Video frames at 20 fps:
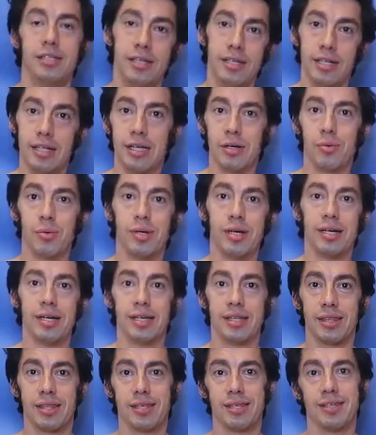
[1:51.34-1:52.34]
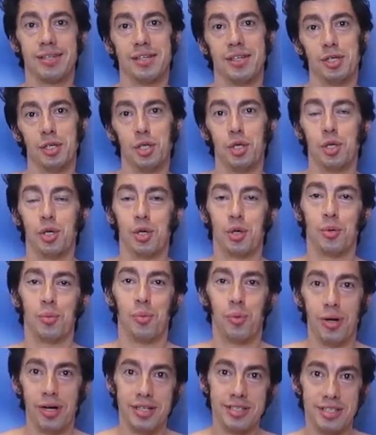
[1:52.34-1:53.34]
dealing with
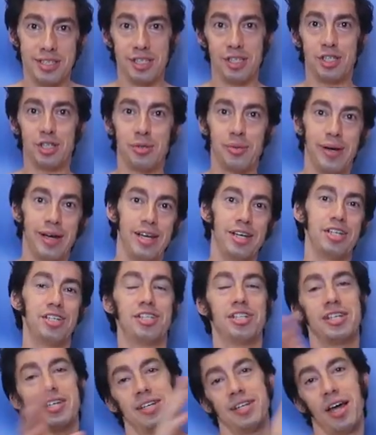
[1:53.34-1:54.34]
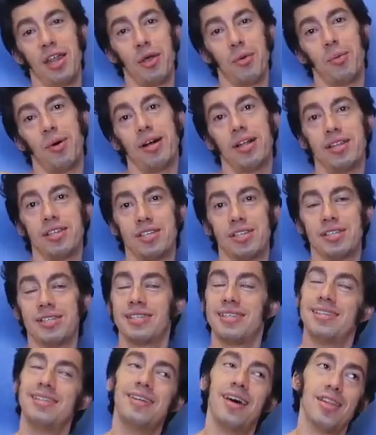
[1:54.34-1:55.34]
one situation, another
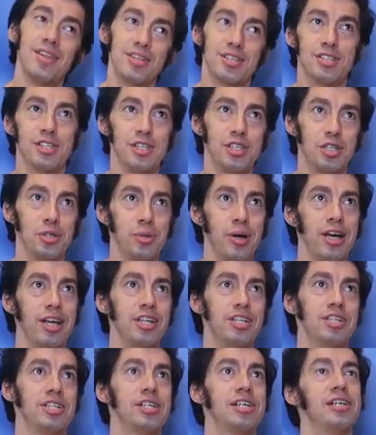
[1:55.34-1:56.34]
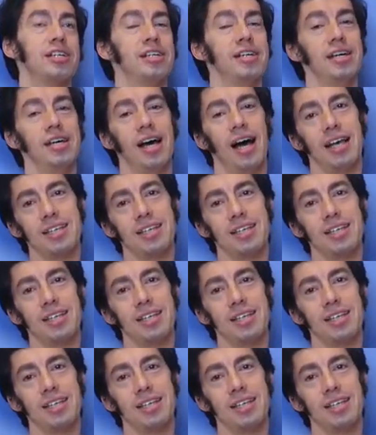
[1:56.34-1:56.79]
one's another situation.